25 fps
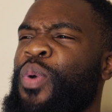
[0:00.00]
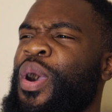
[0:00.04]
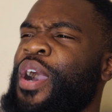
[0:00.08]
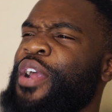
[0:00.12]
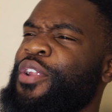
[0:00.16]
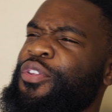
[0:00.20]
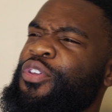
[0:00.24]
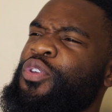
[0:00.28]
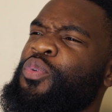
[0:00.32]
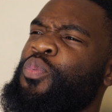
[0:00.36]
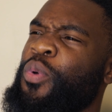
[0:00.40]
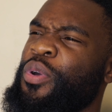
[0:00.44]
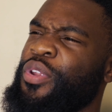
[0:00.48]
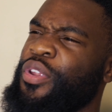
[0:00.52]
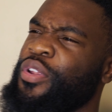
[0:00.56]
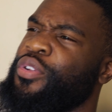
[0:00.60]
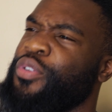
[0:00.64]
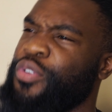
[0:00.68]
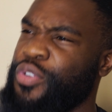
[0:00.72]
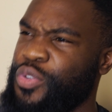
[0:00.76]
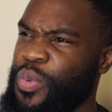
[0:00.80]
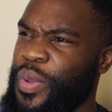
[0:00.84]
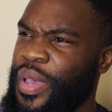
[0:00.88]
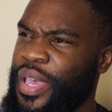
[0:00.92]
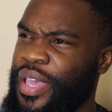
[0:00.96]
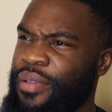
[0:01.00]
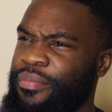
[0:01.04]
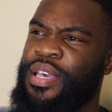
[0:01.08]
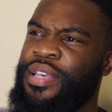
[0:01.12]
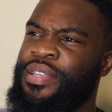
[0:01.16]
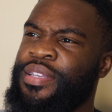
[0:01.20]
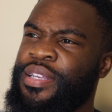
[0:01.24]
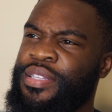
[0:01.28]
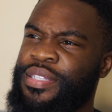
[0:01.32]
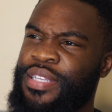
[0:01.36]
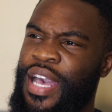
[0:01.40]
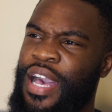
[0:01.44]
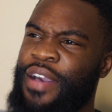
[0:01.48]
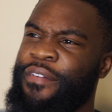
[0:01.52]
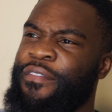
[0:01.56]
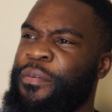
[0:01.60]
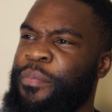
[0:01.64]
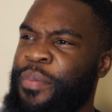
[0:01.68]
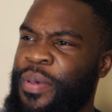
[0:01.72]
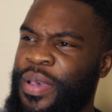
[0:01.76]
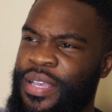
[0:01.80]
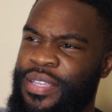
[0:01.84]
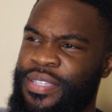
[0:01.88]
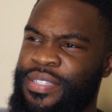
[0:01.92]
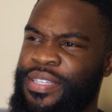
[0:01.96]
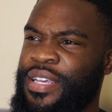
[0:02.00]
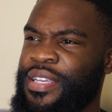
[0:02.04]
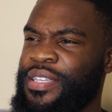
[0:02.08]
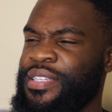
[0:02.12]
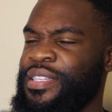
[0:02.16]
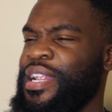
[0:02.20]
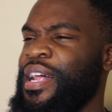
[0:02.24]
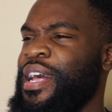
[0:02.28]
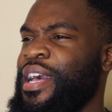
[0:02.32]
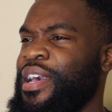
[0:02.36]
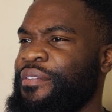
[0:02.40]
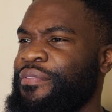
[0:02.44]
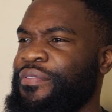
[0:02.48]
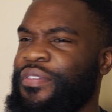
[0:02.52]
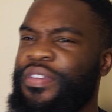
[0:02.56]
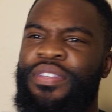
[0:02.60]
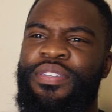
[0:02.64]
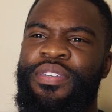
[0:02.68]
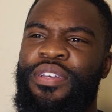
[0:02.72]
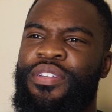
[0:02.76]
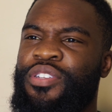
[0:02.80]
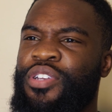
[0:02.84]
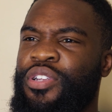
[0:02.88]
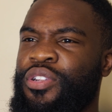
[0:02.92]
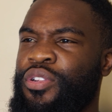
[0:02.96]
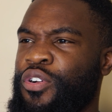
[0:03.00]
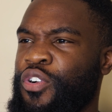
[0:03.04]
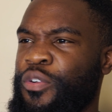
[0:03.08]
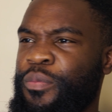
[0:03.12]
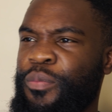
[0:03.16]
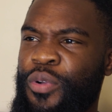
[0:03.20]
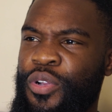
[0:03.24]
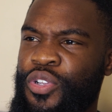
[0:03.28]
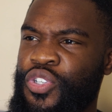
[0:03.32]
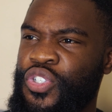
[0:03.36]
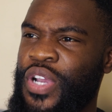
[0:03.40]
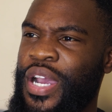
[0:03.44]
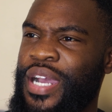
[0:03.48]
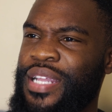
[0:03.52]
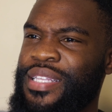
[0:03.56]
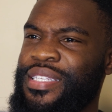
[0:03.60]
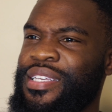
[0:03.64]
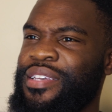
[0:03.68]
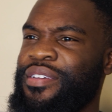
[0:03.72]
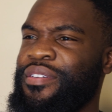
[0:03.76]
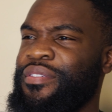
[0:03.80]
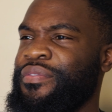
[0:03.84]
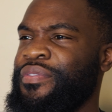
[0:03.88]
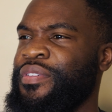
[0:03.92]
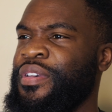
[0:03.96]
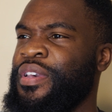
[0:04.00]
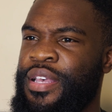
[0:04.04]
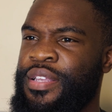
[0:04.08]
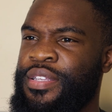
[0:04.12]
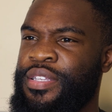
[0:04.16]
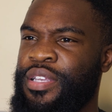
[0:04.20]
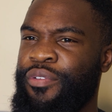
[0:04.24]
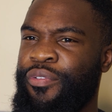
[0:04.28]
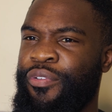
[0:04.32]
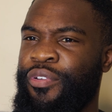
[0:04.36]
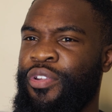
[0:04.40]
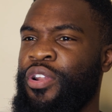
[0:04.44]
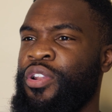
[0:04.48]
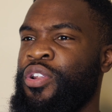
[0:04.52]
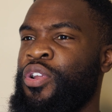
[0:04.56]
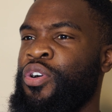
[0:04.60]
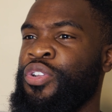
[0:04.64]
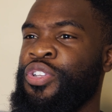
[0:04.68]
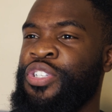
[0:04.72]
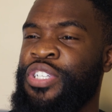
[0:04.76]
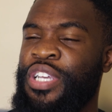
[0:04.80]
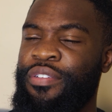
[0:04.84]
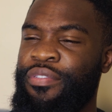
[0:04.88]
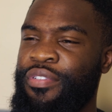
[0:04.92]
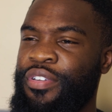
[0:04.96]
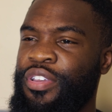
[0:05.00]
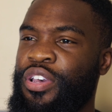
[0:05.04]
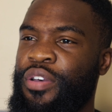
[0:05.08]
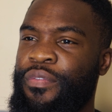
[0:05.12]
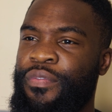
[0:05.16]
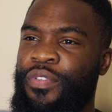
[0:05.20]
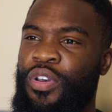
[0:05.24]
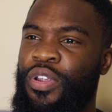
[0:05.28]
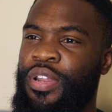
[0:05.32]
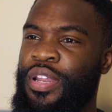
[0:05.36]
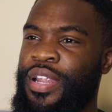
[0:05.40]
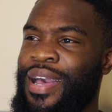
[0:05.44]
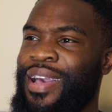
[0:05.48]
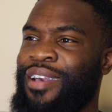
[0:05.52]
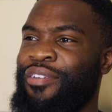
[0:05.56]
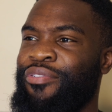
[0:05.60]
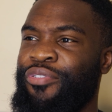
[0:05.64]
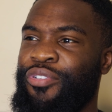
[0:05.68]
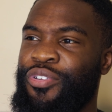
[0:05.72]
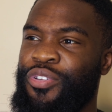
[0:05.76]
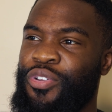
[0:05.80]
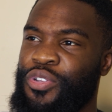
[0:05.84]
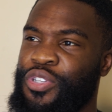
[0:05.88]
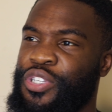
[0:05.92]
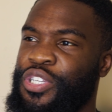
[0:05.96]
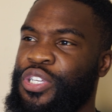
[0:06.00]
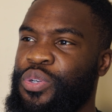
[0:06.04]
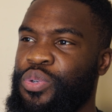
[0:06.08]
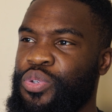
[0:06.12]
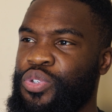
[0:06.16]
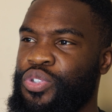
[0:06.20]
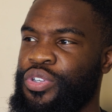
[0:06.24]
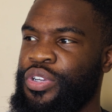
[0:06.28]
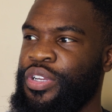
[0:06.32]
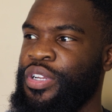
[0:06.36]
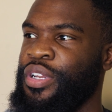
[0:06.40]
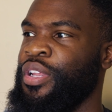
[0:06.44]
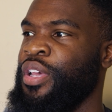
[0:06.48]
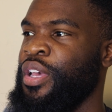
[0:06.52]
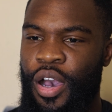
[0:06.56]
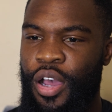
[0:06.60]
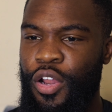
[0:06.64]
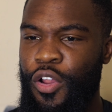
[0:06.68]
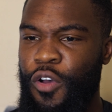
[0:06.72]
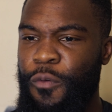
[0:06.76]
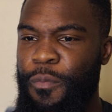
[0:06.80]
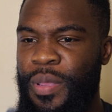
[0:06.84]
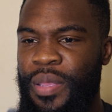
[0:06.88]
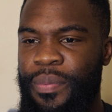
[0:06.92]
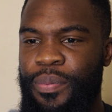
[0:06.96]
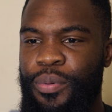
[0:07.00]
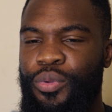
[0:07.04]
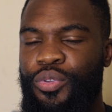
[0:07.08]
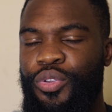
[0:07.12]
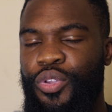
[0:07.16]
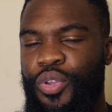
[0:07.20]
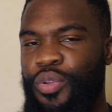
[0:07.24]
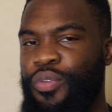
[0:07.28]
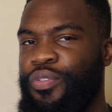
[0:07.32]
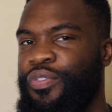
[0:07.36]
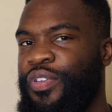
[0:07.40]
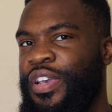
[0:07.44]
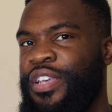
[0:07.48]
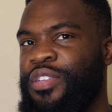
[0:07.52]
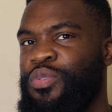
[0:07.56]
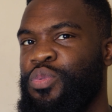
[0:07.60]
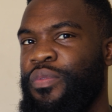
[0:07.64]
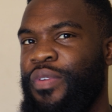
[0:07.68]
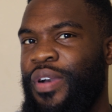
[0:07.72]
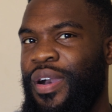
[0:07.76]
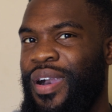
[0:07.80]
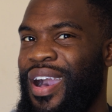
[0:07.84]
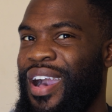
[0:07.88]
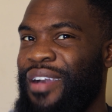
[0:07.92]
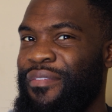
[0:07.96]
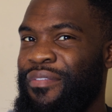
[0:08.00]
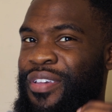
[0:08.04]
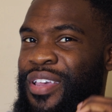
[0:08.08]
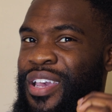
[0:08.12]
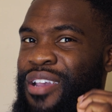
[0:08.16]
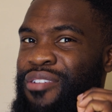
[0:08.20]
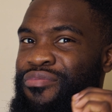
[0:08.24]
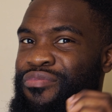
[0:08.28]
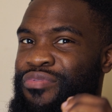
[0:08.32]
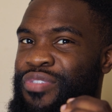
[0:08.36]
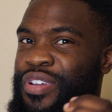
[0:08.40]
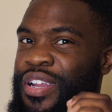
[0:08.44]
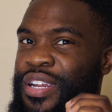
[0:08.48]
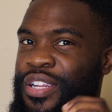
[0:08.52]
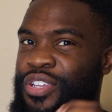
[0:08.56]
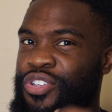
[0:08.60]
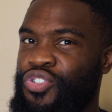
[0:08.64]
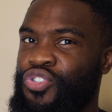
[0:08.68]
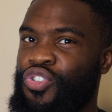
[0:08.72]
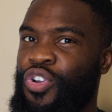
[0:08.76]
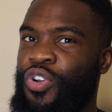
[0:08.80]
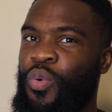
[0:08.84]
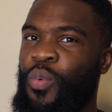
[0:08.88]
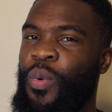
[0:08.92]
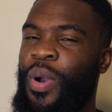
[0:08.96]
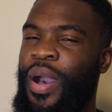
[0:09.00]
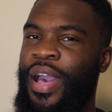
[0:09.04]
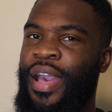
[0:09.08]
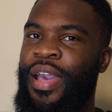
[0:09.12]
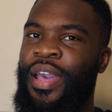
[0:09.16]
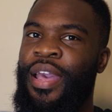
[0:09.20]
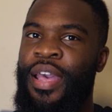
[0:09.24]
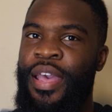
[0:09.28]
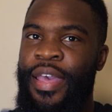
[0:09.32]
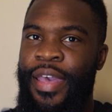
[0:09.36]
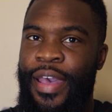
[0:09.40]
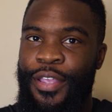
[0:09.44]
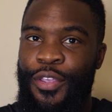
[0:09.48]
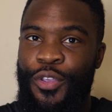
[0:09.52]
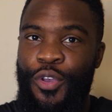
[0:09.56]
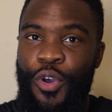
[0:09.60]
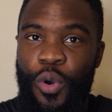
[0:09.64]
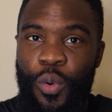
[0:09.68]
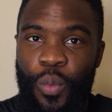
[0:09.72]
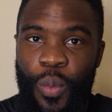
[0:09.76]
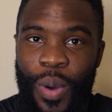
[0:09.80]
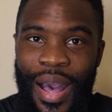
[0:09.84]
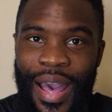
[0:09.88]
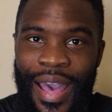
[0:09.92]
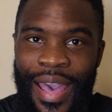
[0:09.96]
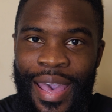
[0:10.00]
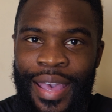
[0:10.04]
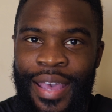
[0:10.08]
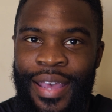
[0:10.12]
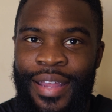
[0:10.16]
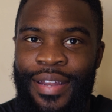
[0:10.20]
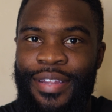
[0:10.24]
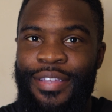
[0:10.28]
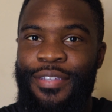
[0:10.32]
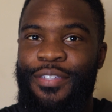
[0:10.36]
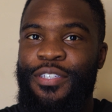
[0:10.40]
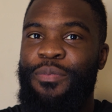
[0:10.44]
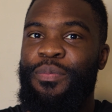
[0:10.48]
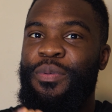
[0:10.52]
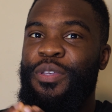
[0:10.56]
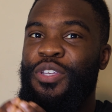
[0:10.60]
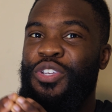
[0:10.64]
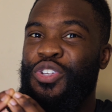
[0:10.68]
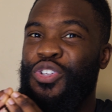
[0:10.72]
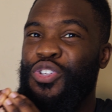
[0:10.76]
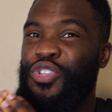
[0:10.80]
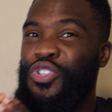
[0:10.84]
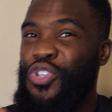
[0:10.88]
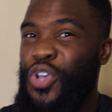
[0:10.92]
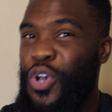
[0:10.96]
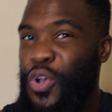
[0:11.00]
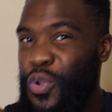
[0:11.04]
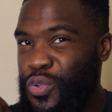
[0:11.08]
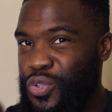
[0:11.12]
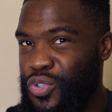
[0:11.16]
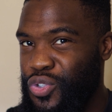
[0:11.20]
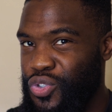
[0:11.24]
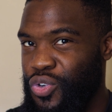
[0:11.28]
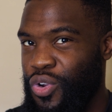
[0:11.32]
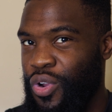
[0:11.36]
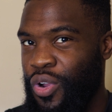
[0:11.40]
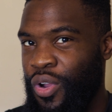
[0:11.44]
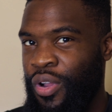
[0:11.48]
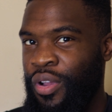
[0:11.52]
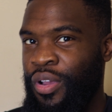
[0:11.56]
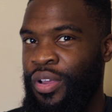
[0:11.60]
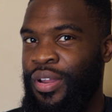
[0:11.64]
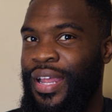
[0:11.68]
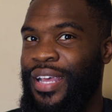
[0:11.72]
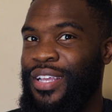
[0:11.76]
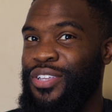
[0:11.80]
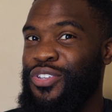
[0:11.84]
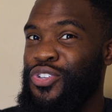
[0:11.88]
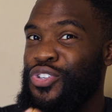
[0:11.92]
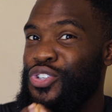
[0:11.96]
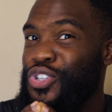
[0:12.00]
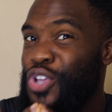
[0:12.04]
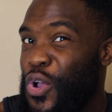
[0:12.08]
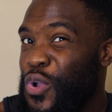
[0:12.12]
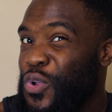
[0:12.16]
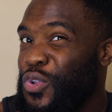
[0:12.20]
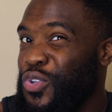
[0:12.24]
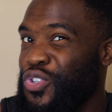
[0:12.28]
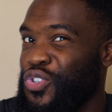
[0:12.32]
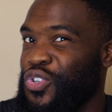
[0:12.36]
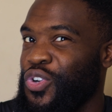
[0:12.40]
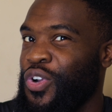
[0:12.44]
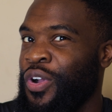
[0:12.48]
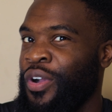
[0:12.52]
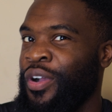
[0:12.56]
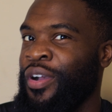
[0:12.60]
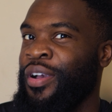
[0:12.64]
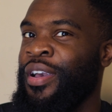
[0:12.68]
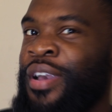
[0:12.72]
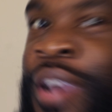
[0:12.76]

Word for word: why do you want to lose weight? Is it to have a better sex life? Is it to look more attractive? Is it for the longevity of your life, for your children? A lot of people do things without having a really strong why. And your why needs to be so strong, like so strong,